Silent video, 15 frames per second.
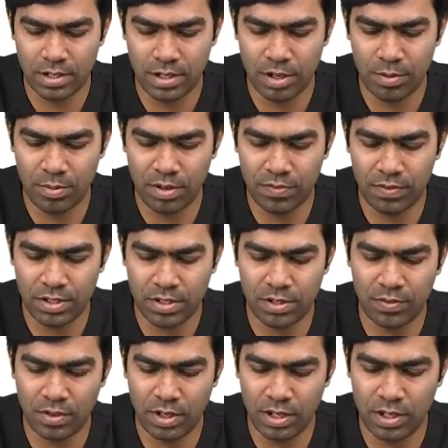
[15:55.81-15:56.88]
Remember, first
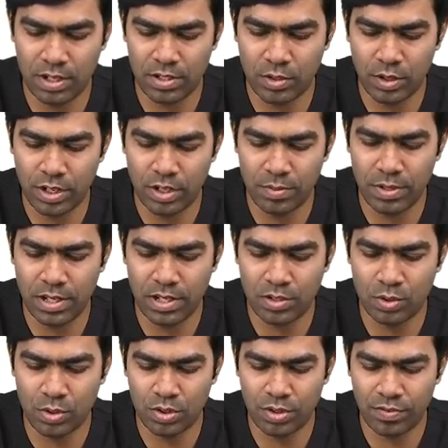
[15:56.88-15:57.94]
of all, it's going to be a
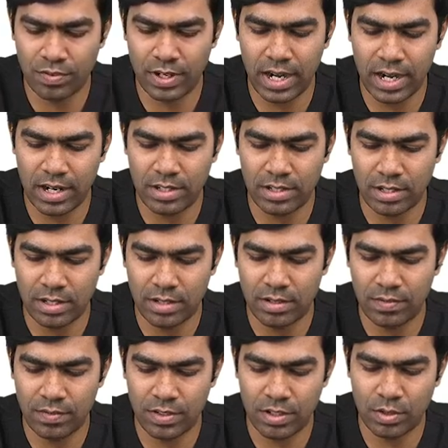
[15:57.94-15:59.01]
source of energy,
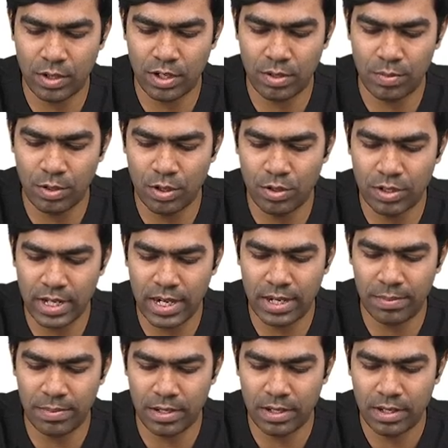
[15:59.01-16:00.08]
which is going to produce
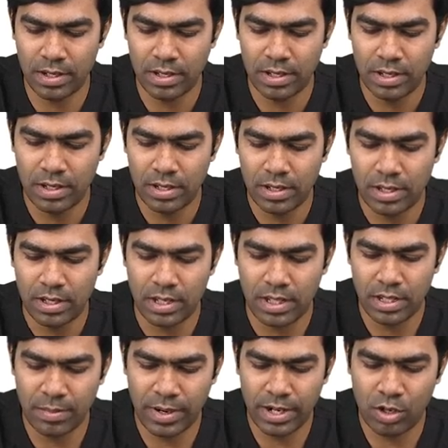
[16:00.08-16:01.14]
ATP
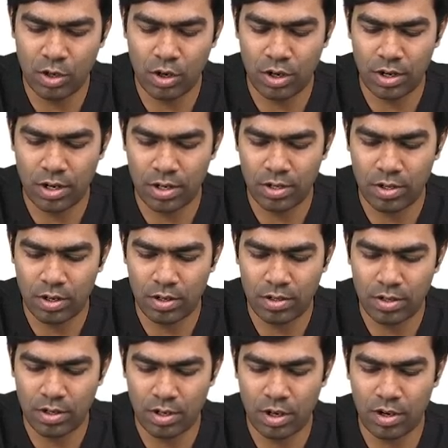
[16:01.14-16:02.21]
in the mitochondria
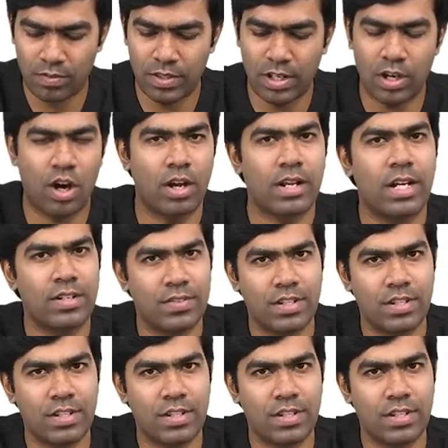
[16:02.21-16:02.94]
of the organs